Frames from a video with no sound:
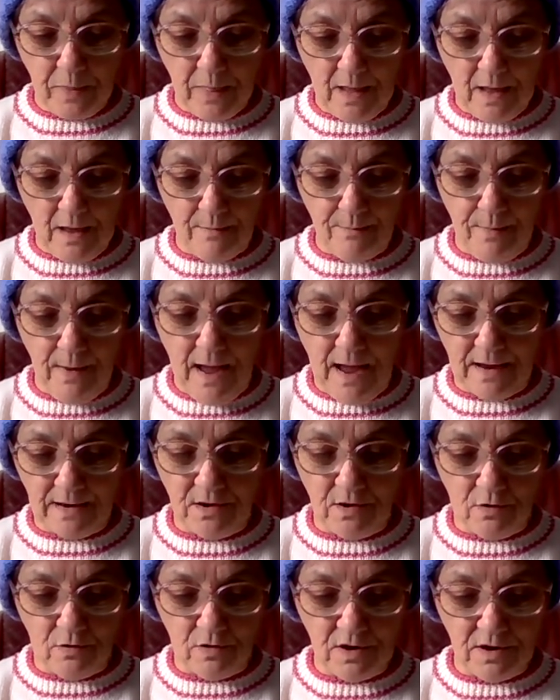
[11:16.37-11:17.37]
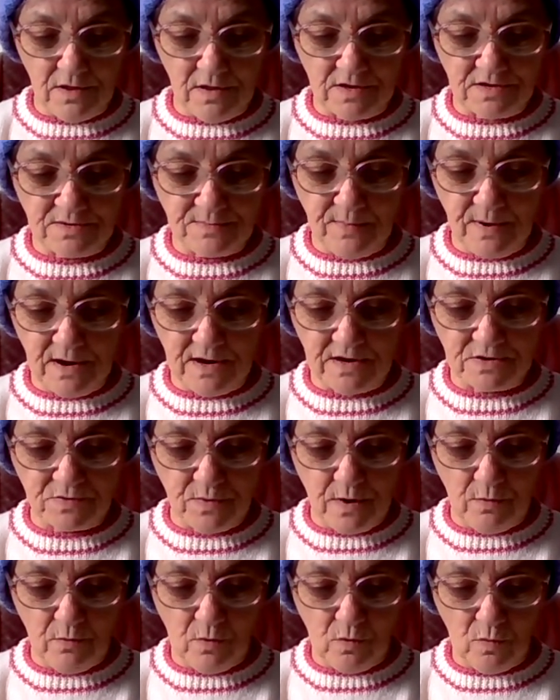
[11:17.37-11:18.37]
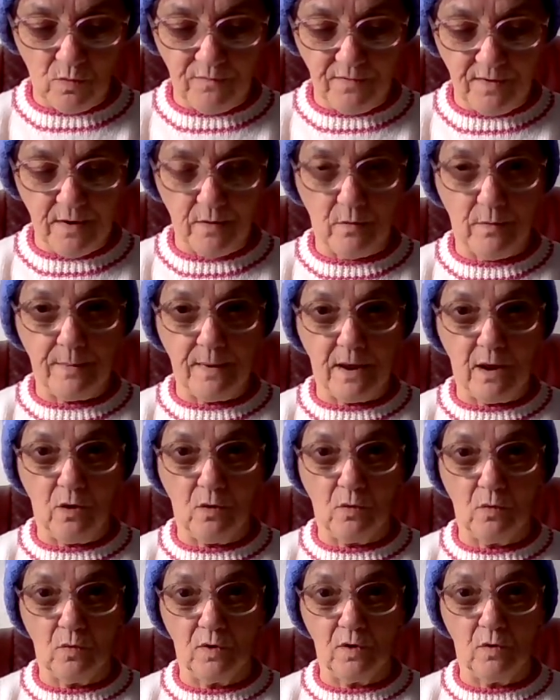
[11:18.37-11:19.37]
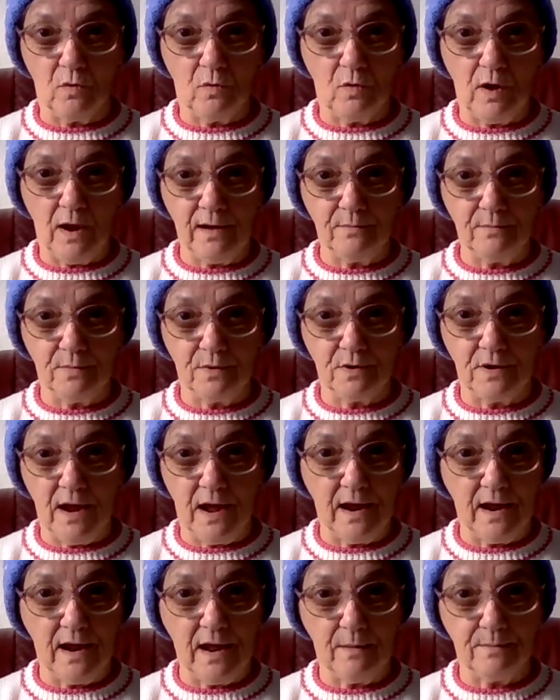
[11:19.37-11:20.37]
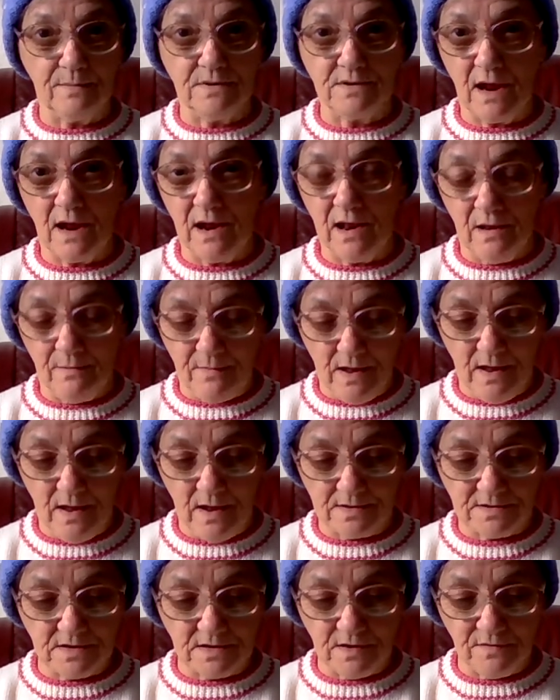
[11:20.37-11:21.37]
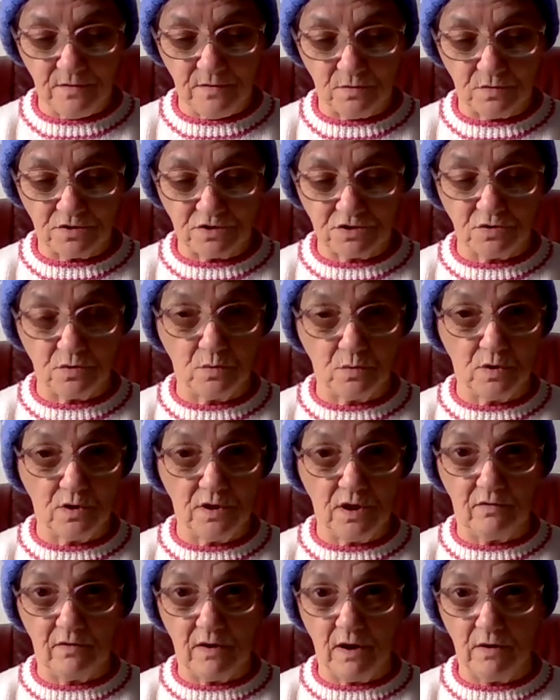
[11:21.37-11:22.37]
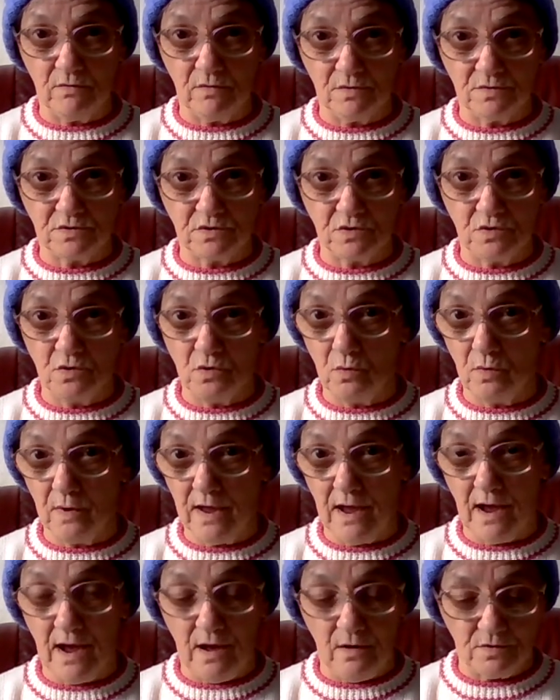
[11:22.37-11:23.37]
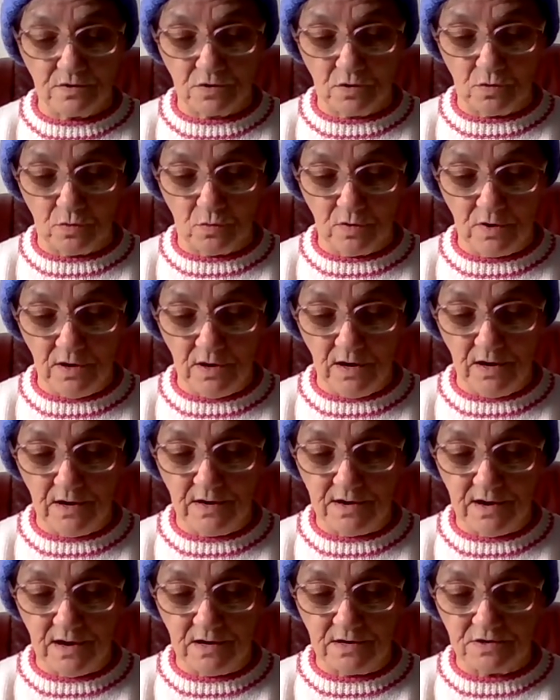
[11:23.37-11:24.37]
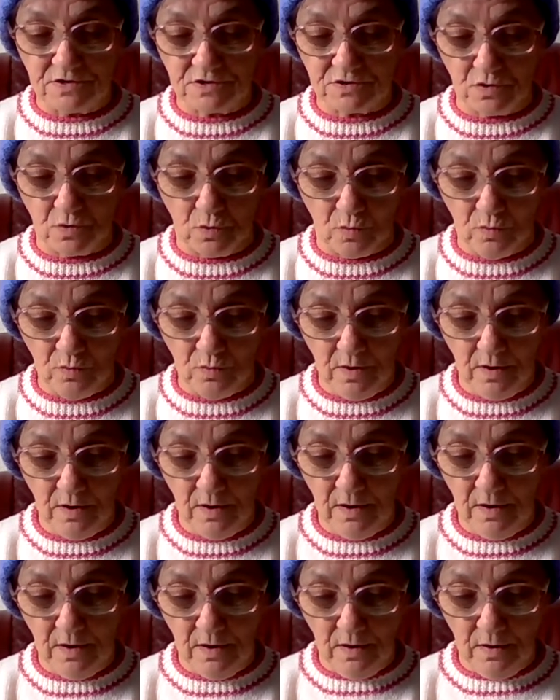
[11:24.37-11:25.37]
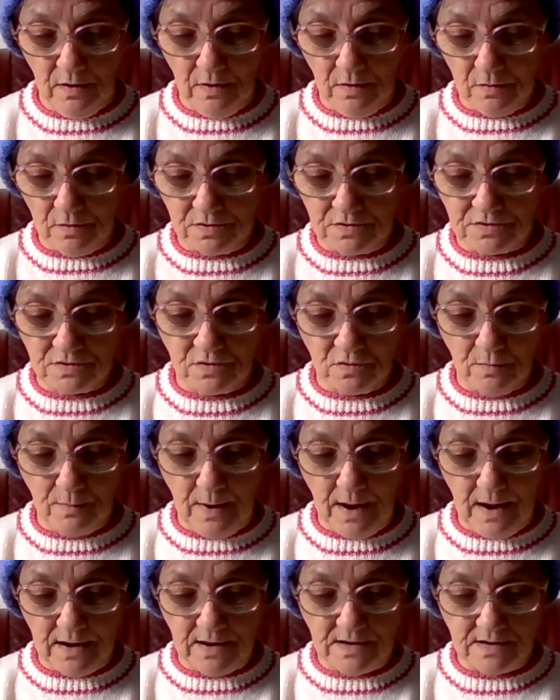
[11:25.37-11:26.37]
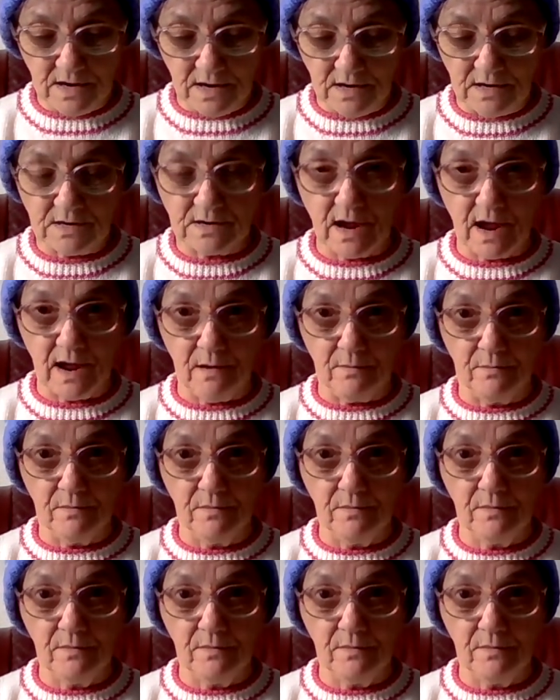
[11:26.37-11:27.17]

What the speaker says: band on at this place where we go for our bingo and all that. But I kept telling them, I said, if there was snow on the ground, there was no way I was going. And it did snow. It was snow by tea time.